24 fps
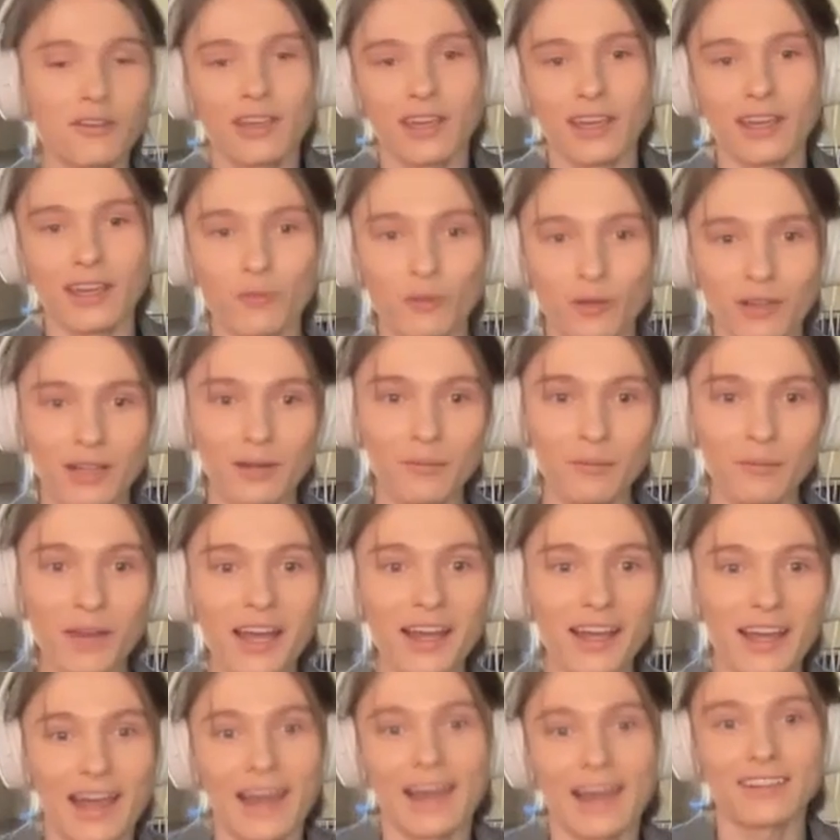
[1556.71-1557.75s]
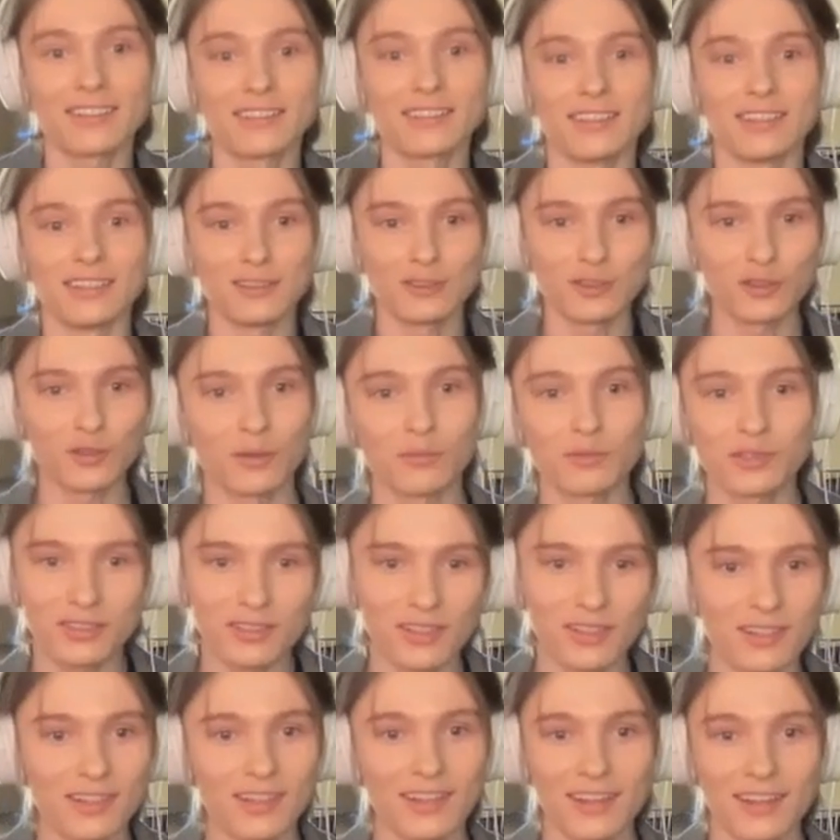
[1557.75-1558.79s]
Okay, well, I'm not acting, so I'm just
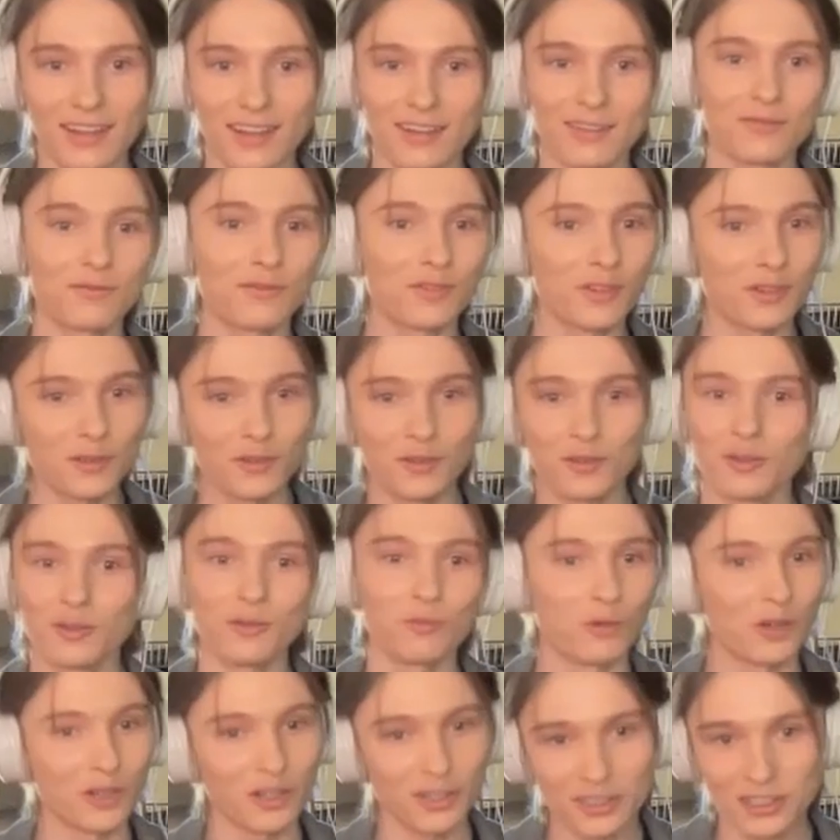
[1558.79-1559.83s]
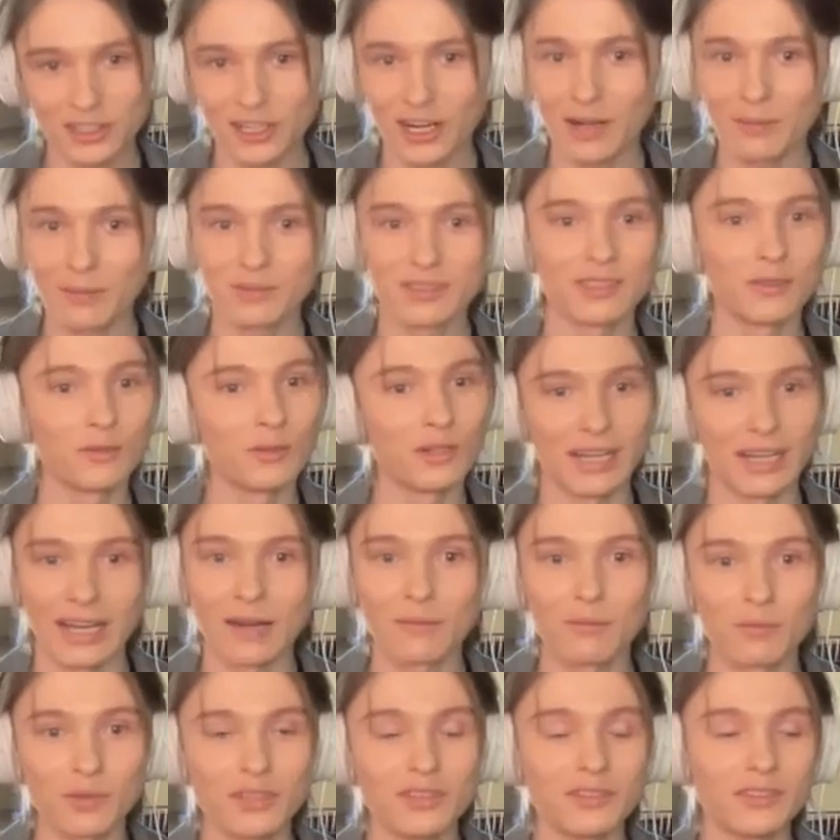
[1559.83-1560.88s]
gonna kind of go to a workshop, see what
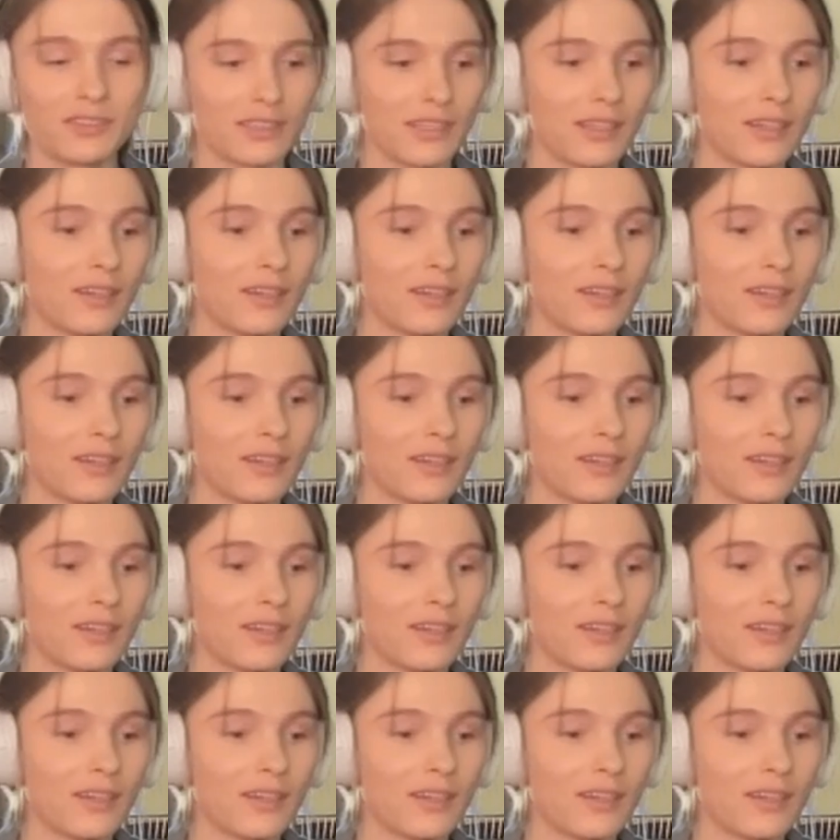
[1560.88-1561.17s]
happens.